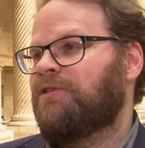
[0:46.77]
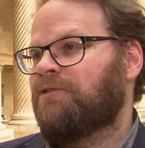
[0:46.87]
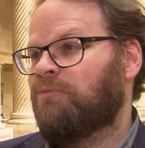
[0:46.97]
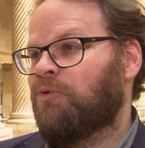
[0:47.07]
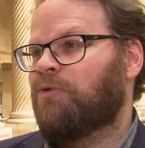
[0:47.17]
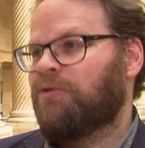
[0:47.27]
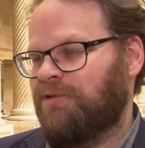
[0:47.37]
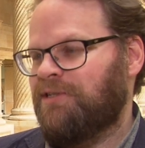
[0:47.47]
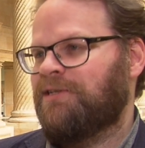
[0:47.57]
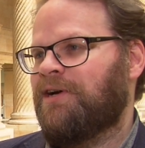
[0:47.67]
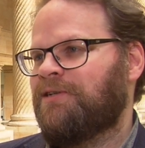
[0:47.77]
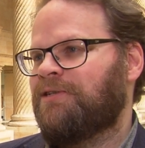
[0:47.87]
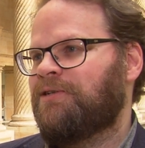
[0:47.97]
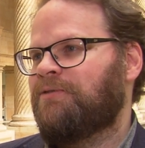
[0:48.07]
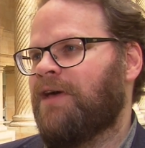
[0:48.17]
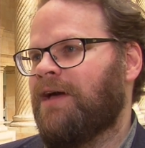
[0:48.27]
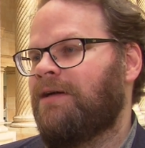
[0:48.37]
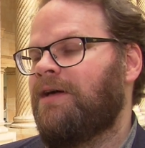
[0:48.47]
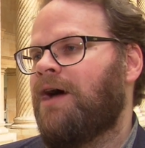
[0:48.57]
the more the desire to do that.